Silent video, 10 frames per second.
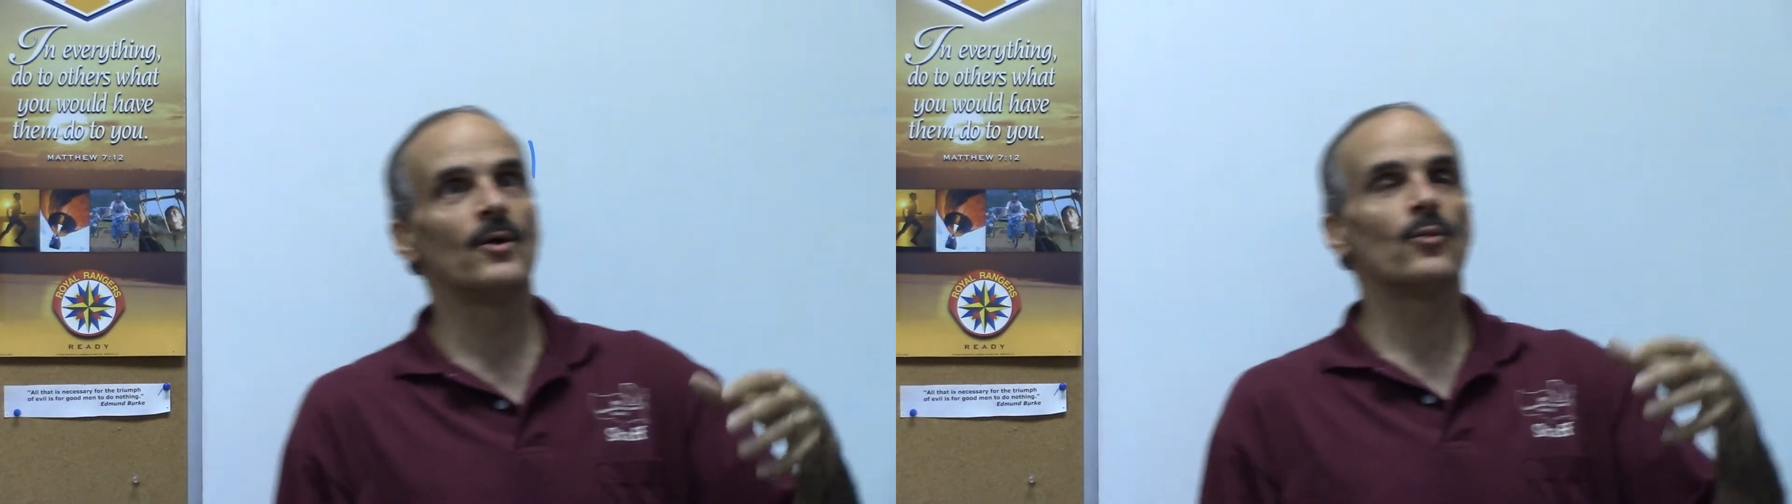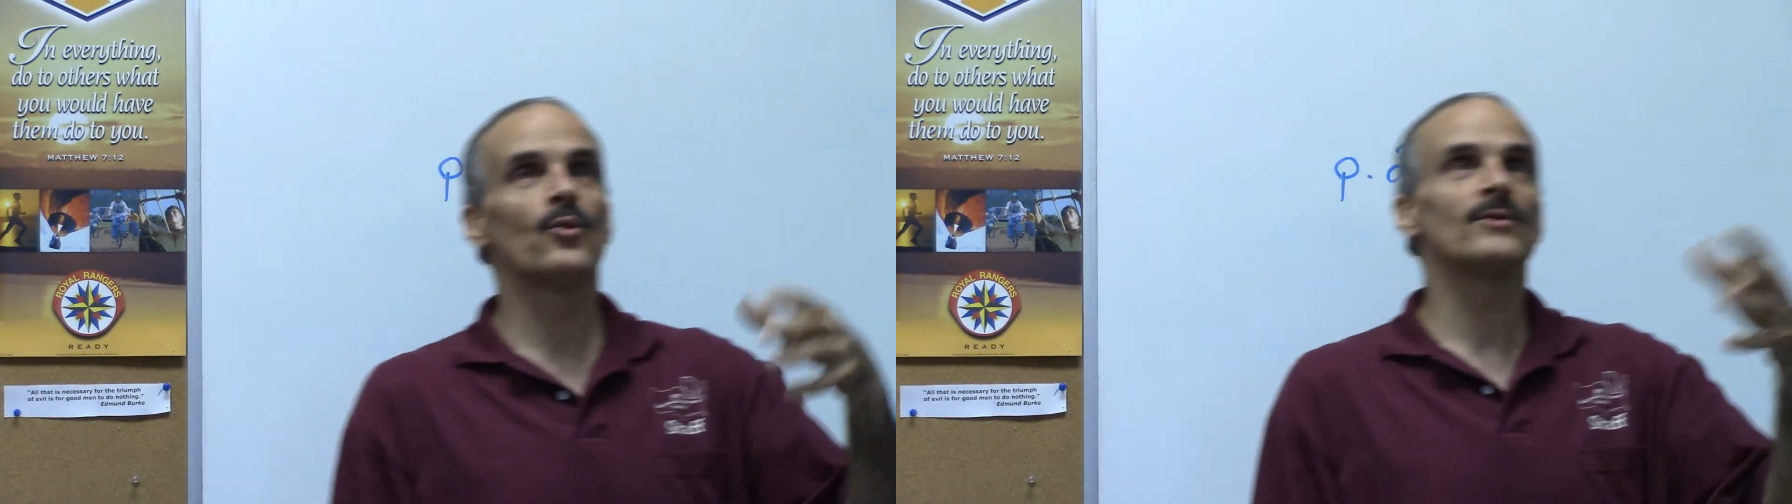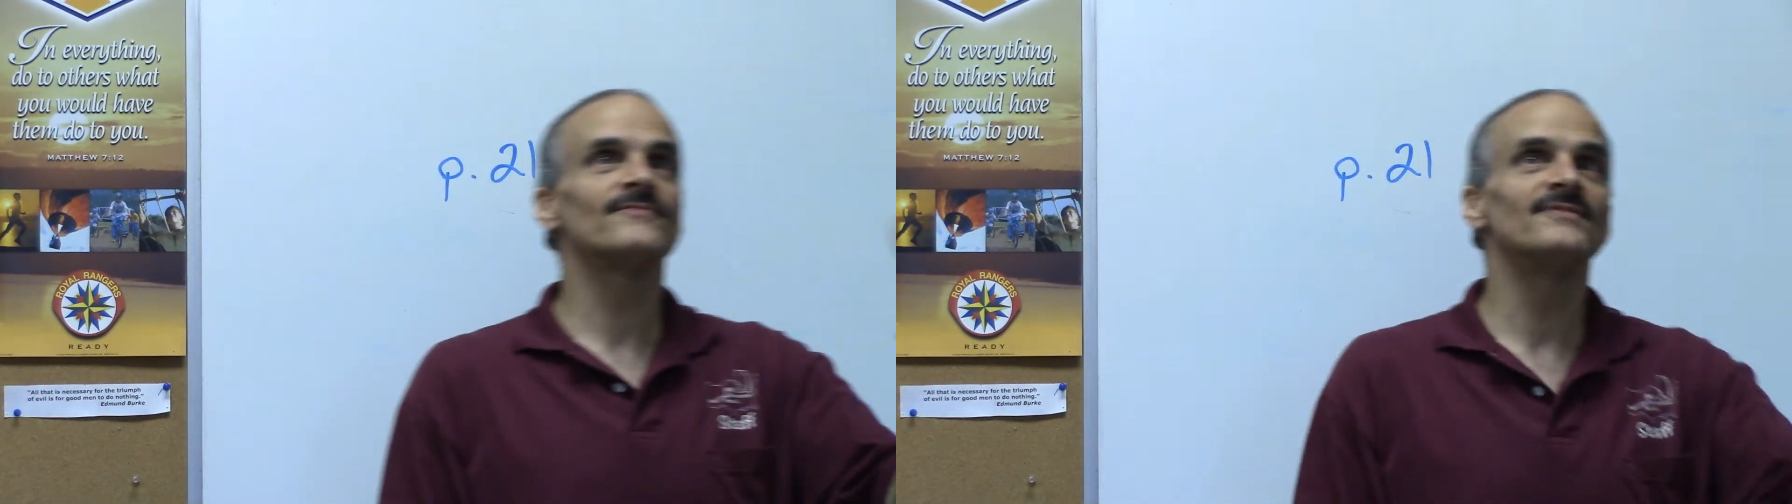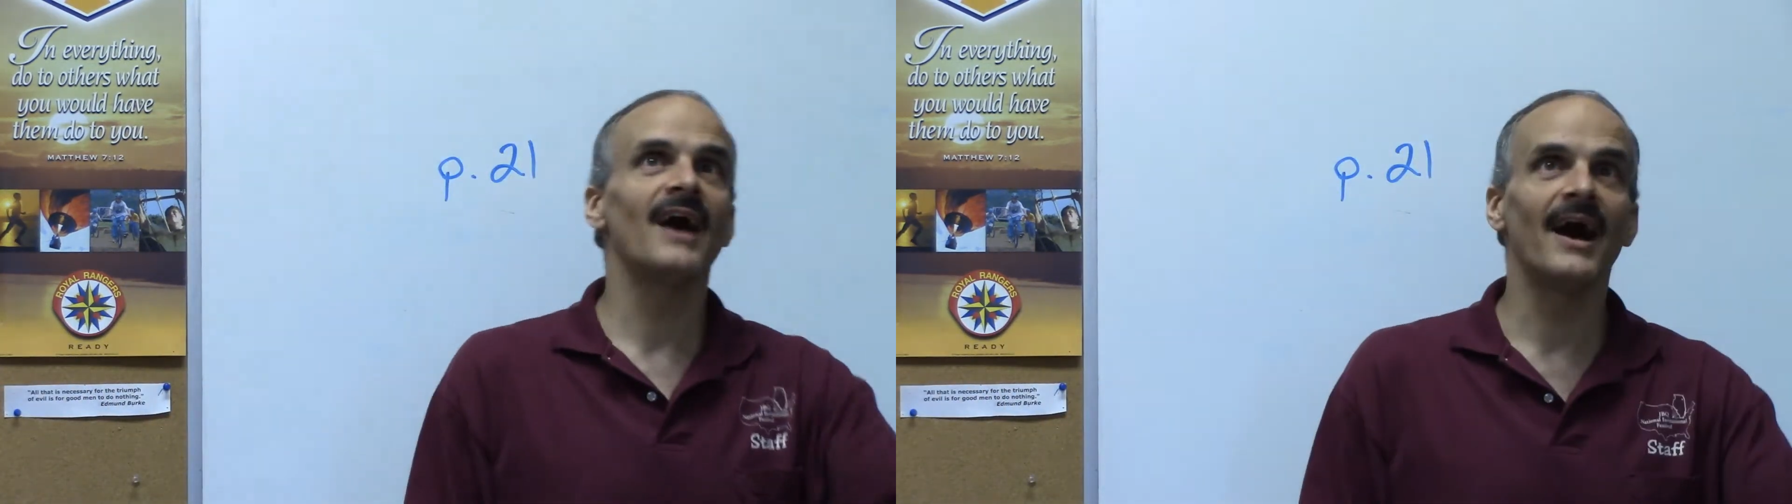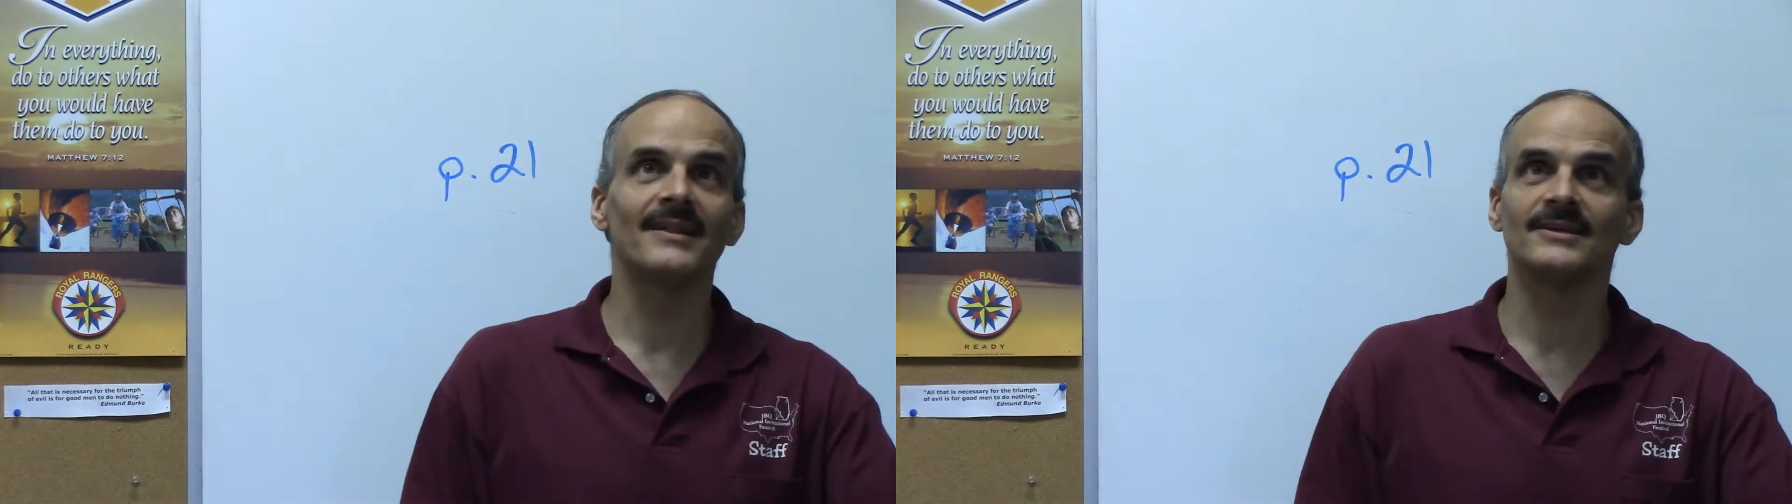word of
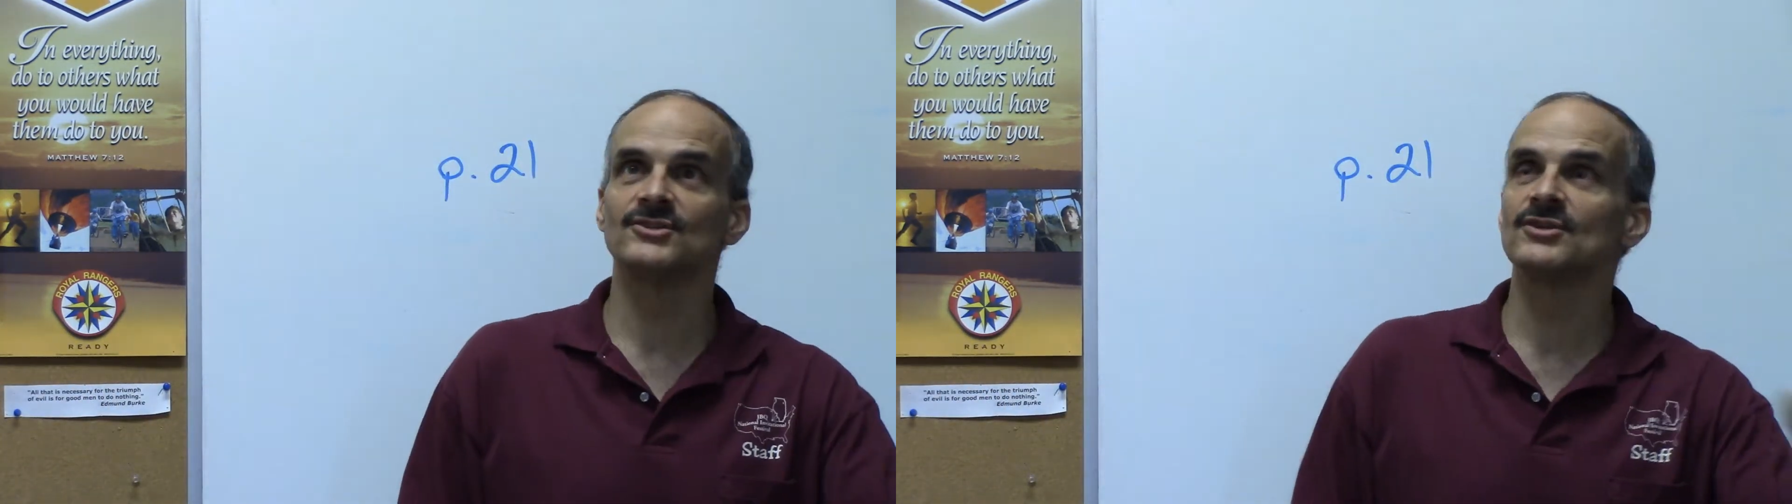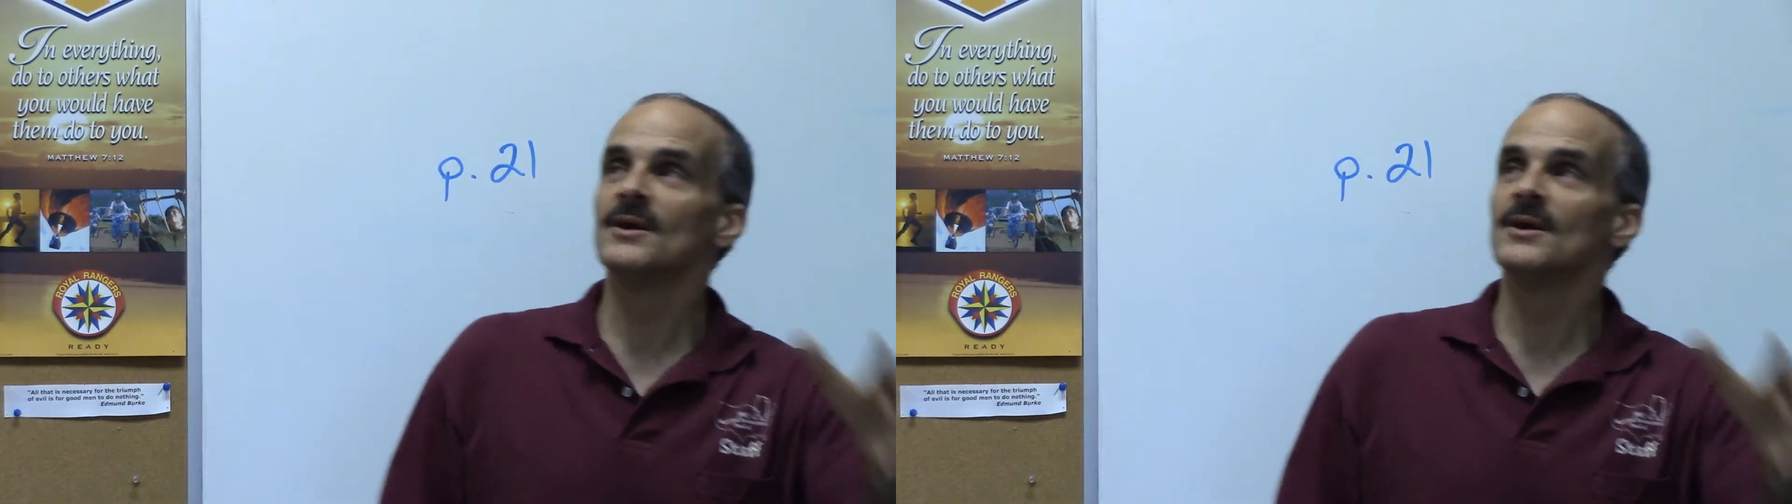knowledge,